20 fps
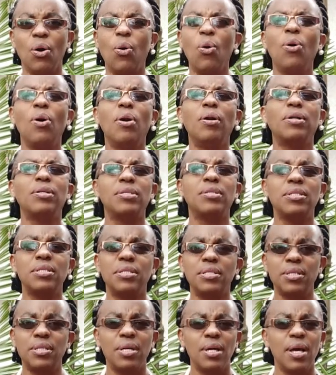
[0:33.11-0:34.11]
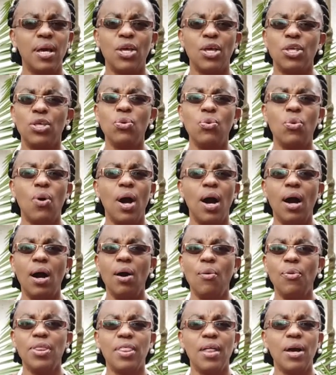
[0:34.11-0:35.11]
or just you are
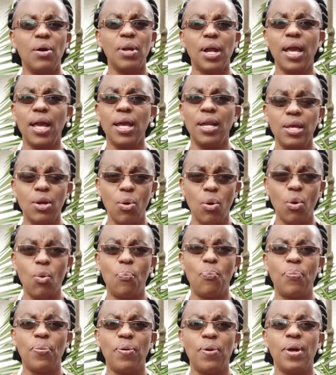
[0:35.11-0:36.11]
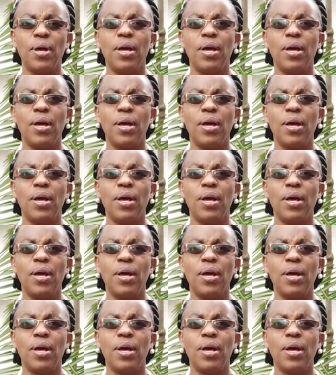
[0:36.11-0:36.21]
without any hope.